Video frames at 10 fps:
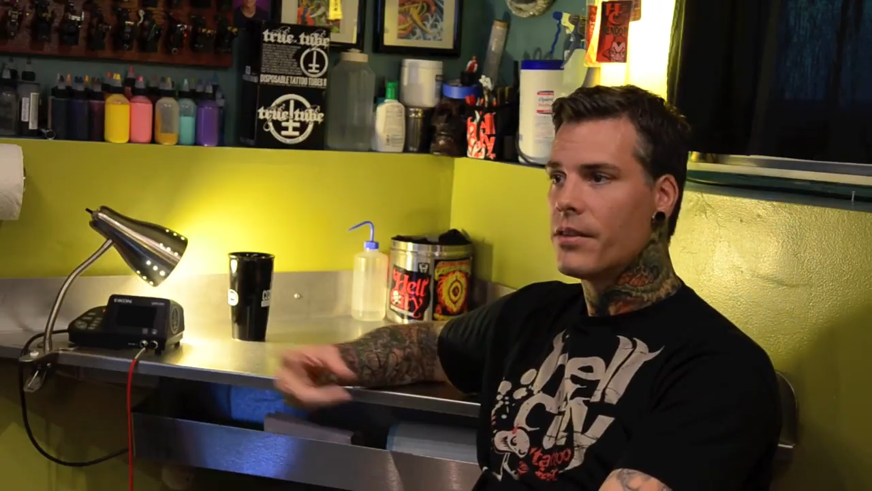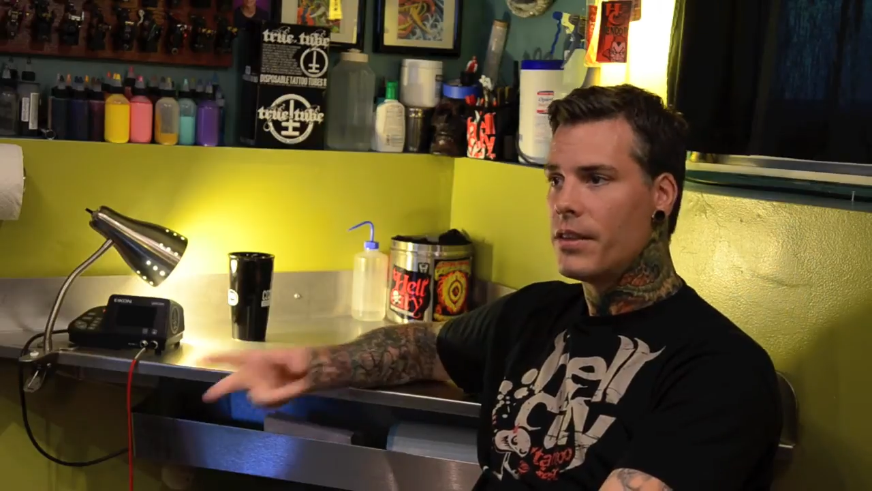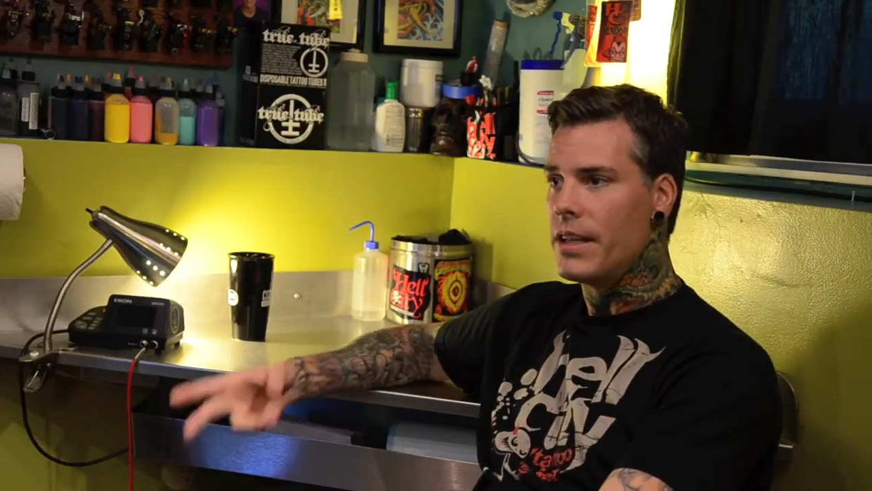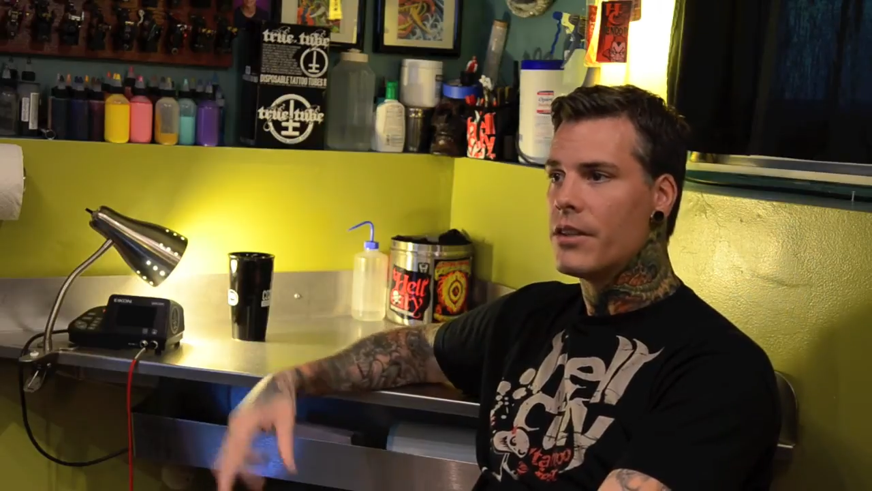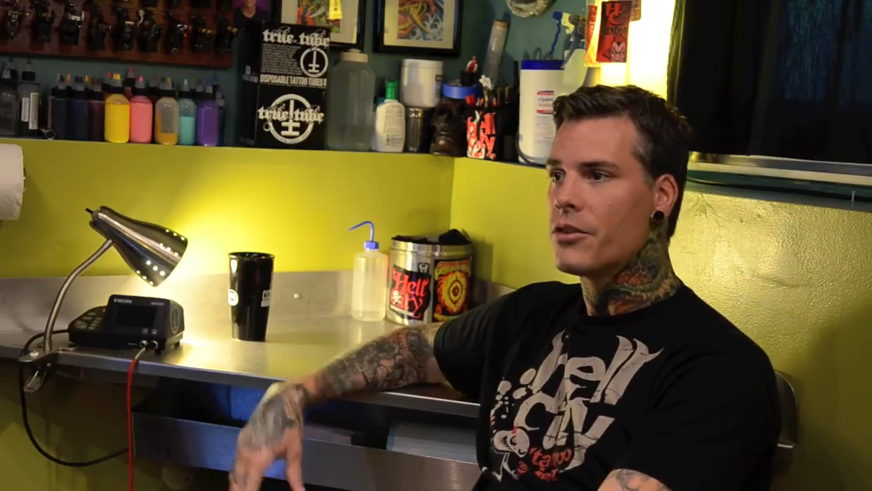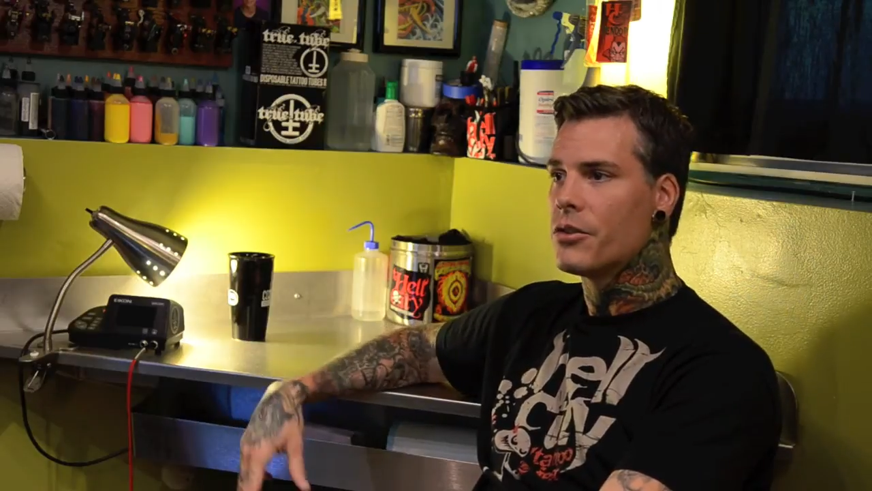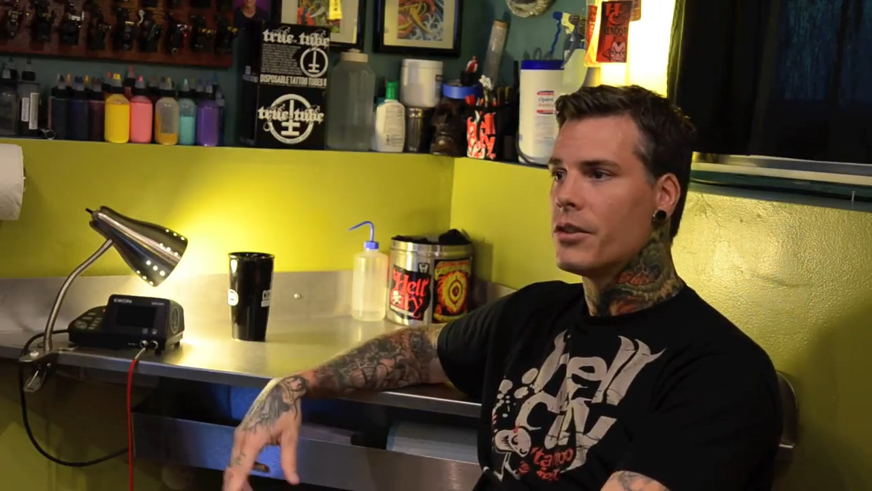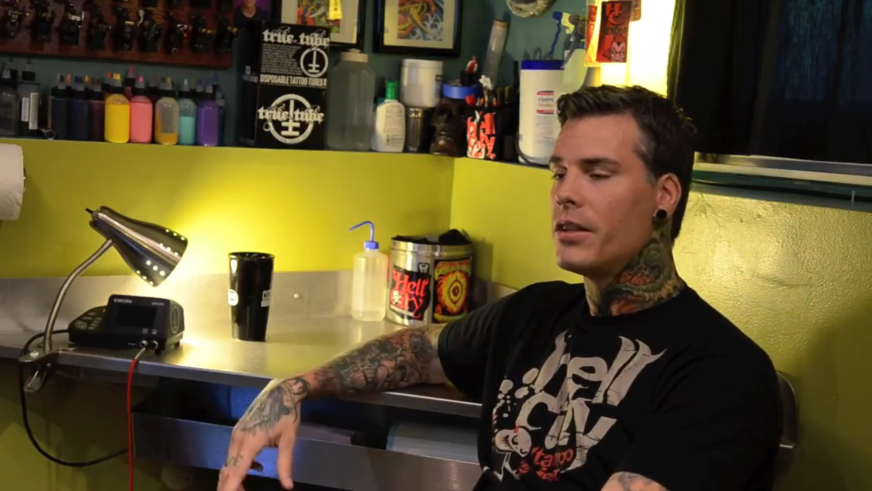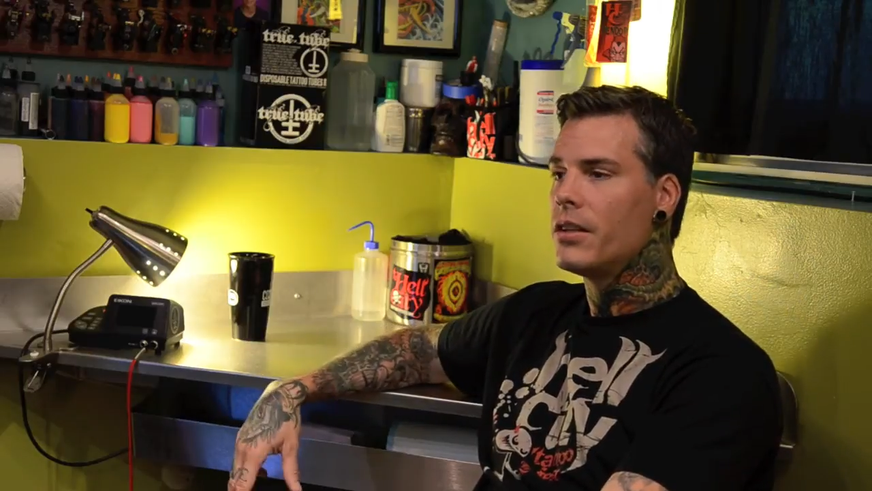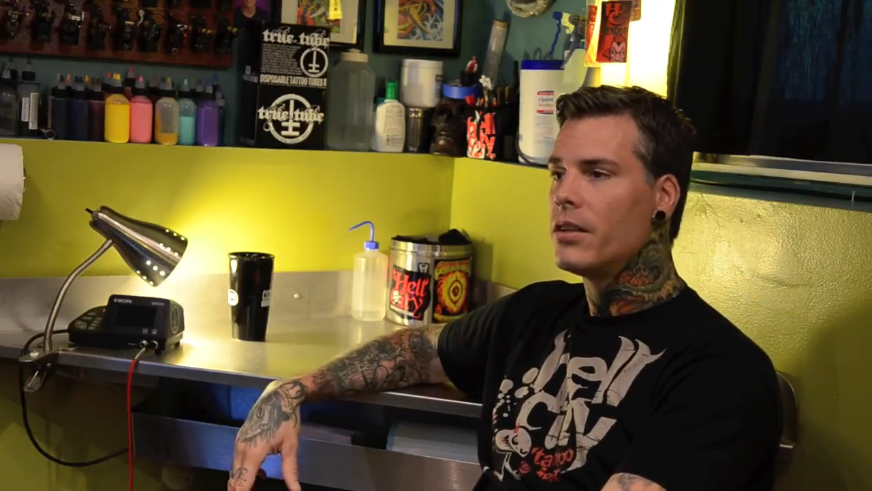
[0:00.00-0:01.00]
the
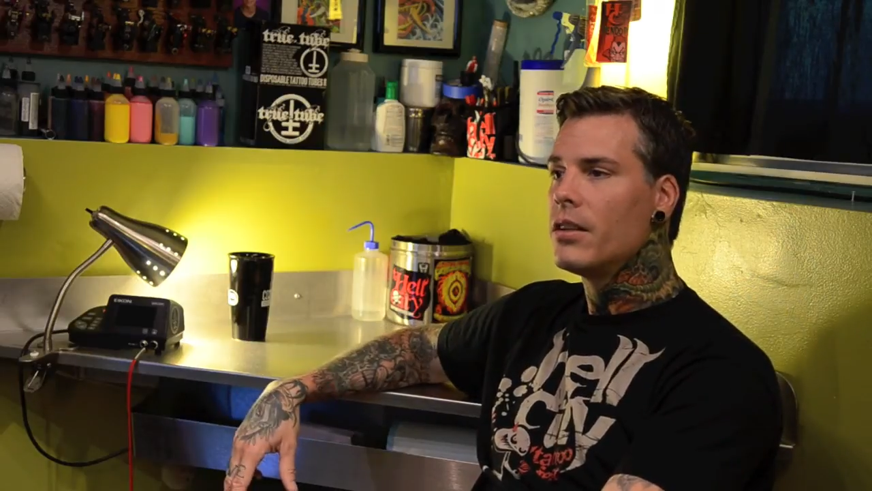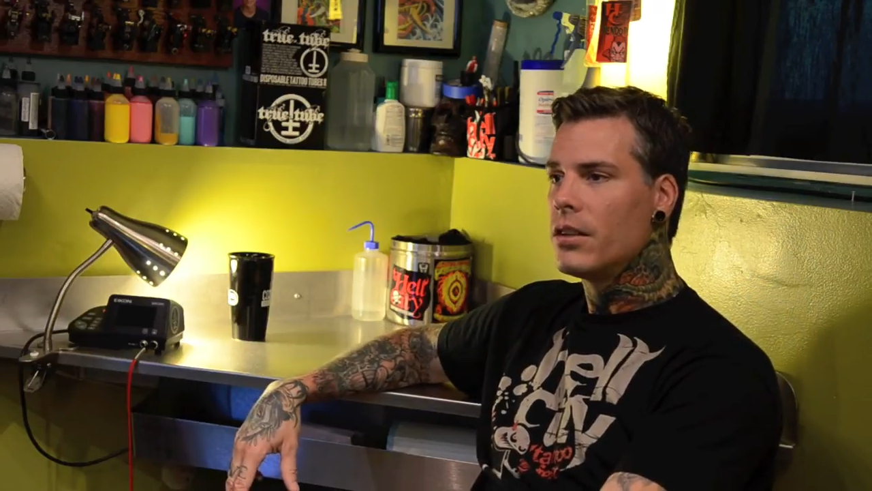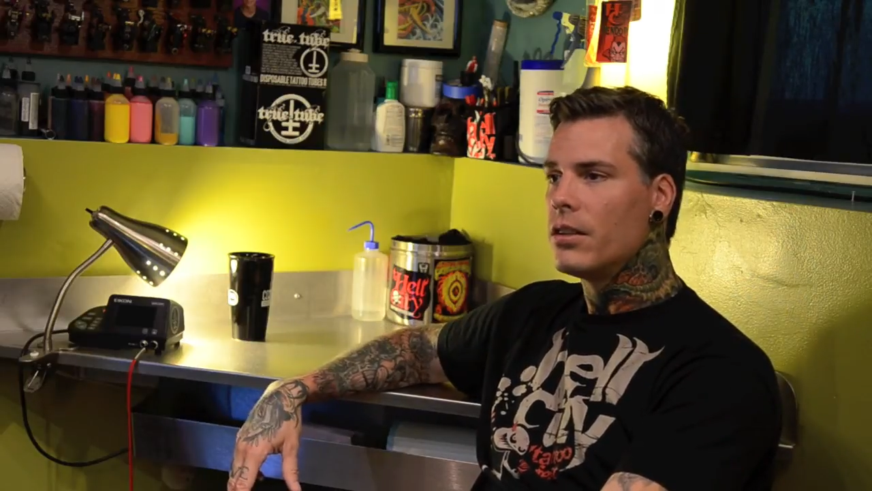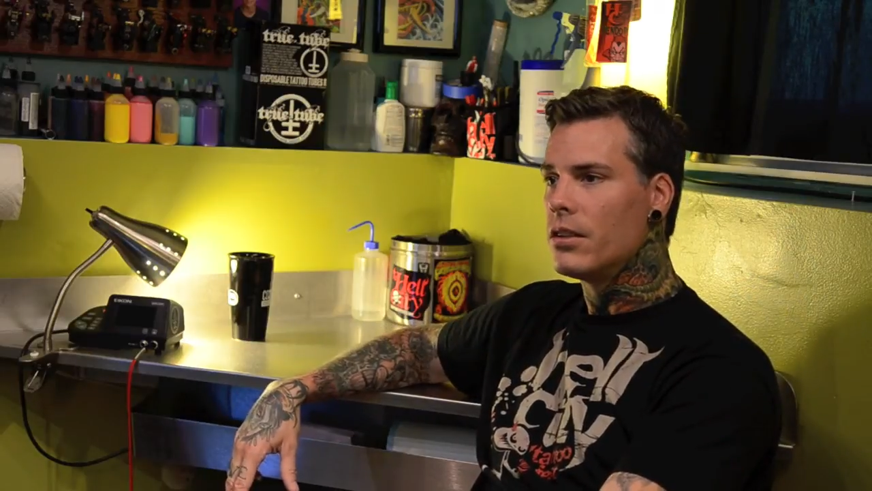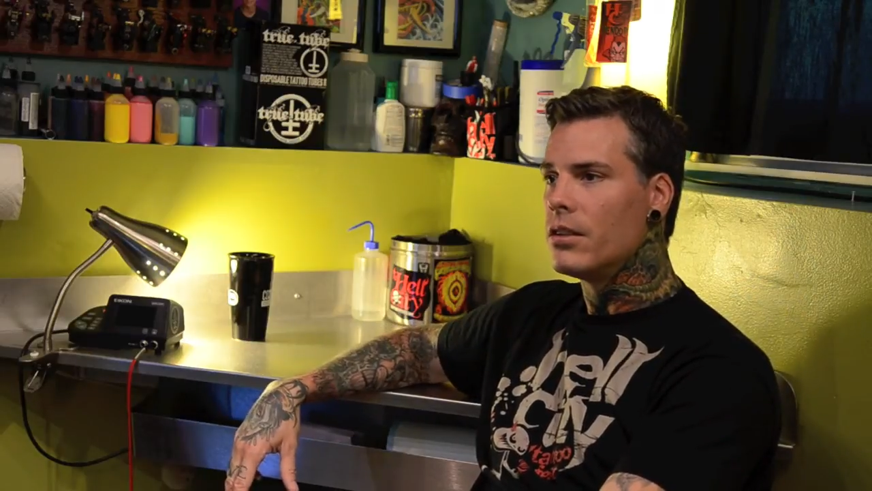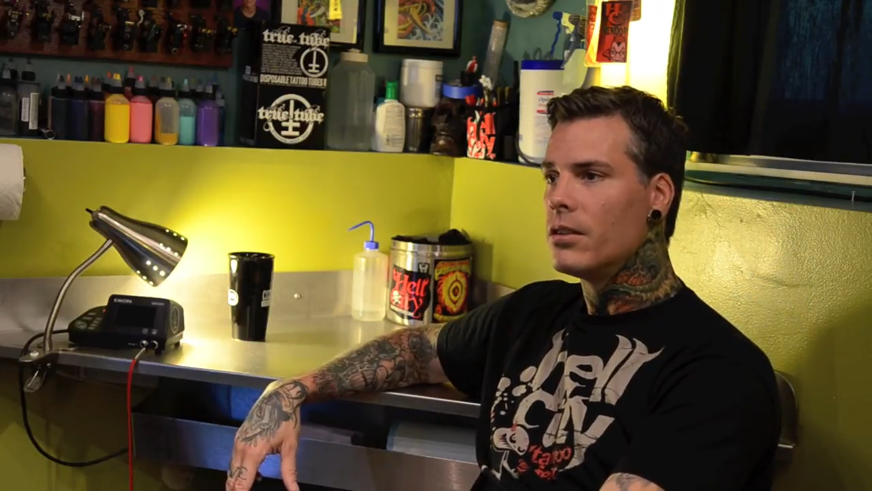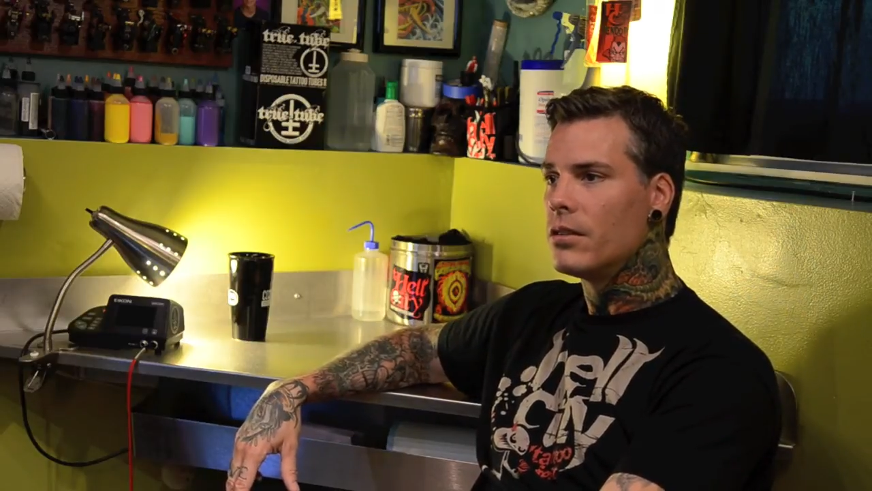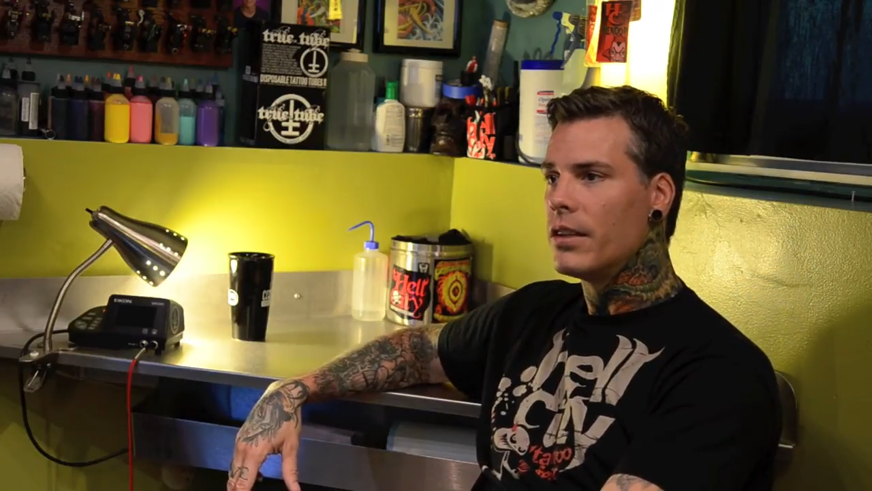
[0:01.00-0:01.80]
industry, you know,